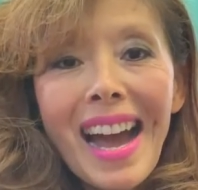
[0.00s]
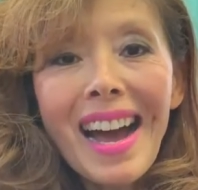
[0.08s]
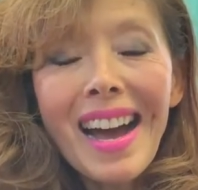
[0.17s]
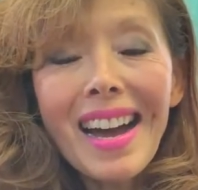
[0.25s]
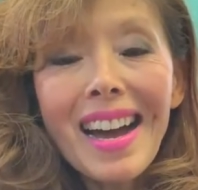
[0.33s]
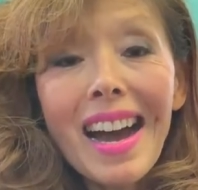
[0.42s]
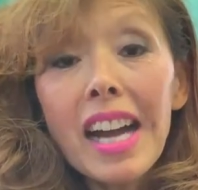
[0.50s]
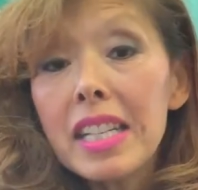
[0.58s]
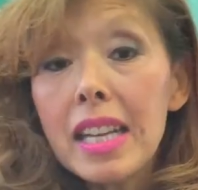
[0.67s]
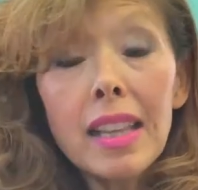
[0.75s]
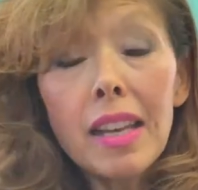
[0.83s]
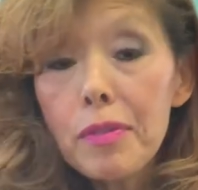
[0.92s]
I
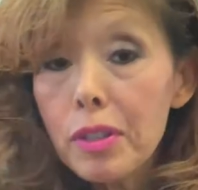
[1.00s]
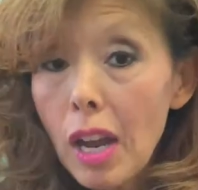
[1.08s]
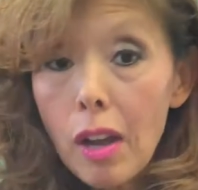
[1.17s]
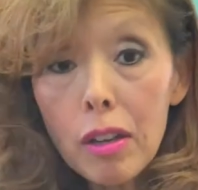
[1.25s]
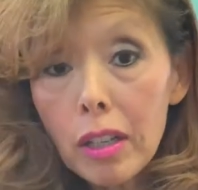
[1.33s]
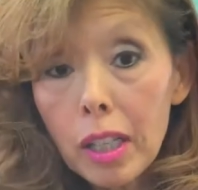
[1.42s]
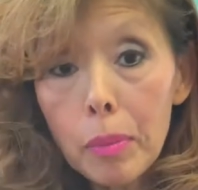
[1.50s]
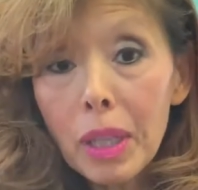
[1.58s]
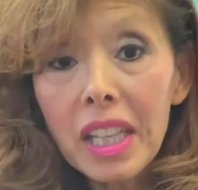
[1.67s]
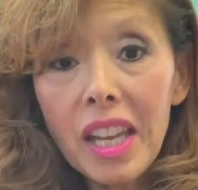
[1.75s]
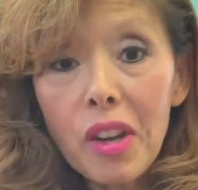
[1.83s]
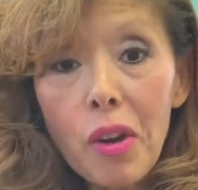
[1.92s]
lived
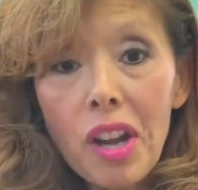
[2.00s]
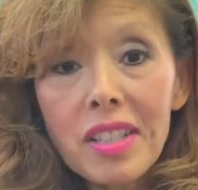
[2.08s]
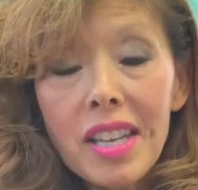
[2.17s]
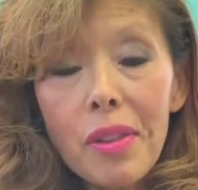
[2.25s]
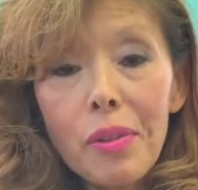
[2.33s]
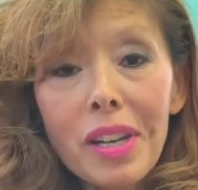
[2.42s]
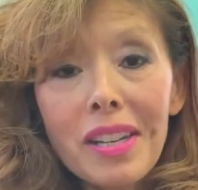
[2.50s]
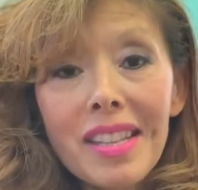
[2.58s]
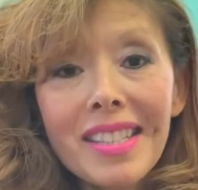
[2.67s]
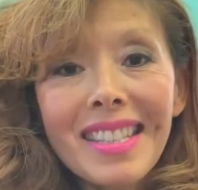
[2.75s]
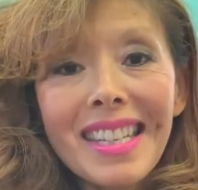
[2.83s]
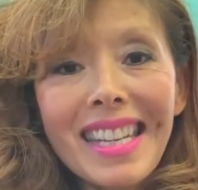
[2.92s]
completely across the other end of
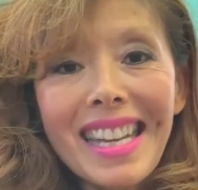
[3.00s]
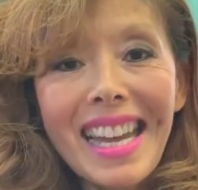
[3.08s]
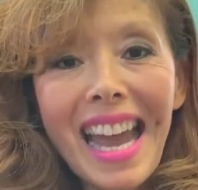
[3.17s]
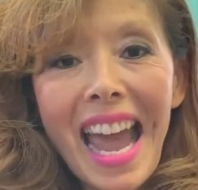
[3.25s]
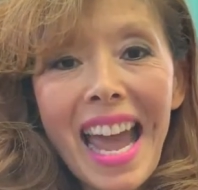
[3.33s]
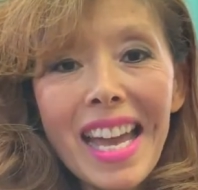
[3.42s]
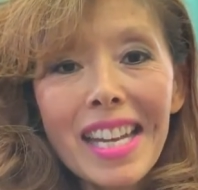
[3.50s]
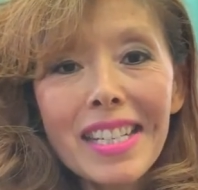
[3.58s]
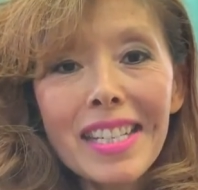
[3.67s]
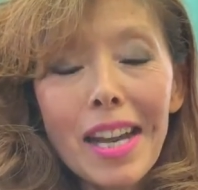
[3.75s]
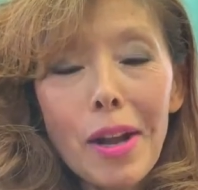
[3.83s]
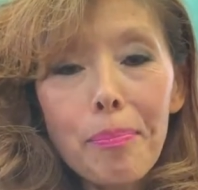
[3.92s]
the city,
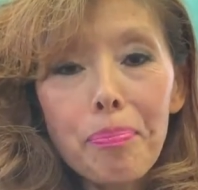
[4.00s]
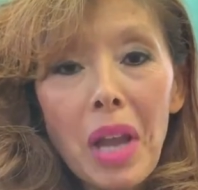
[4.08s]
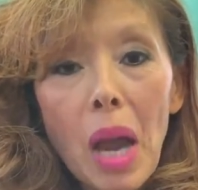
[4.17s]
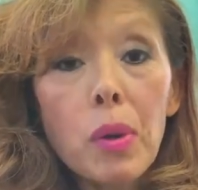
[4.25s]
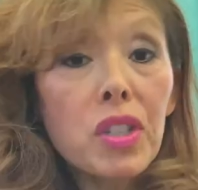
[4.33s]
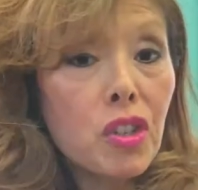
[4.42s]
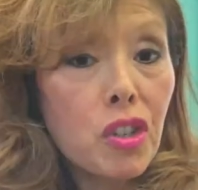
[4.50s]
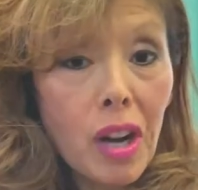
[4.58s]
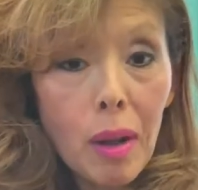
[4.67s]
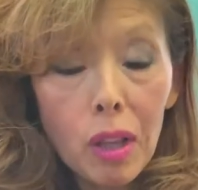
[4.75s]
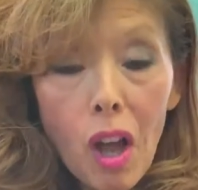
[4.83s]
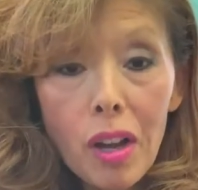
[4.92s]
and I wasn't sure
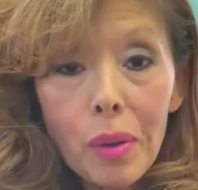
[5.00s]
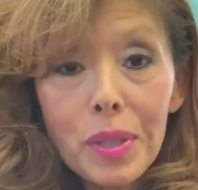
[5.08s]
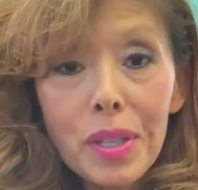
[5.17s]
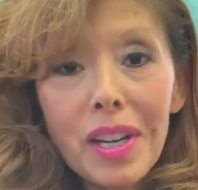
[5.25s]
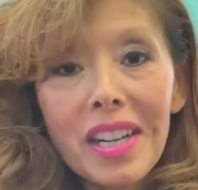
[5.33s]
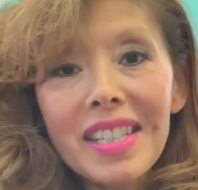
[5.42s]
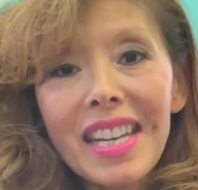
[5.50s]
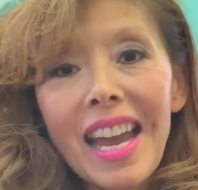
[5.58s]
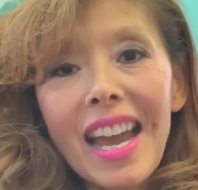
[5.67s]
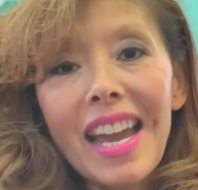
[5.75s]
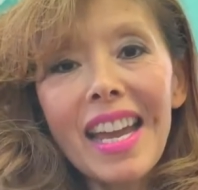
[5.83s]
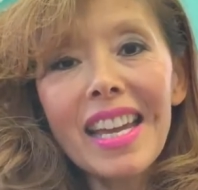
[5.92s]
how long it was going to
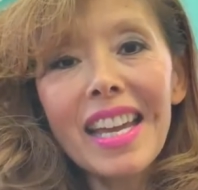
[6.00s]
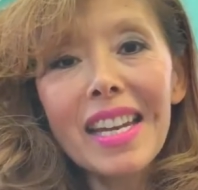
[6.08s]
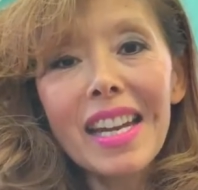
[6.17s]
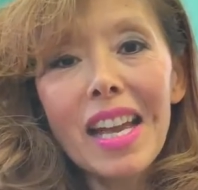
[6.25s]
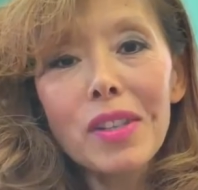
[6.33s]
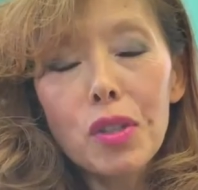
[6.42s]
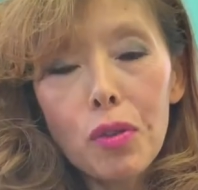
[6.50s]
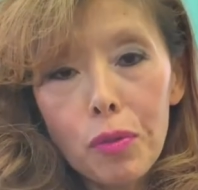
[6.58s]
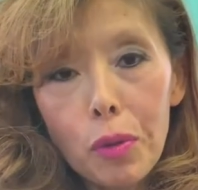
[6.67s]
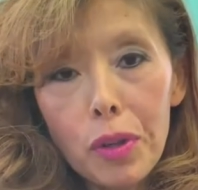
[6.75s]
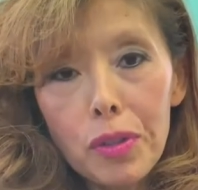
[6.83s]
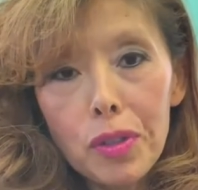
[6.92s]
take and so forth.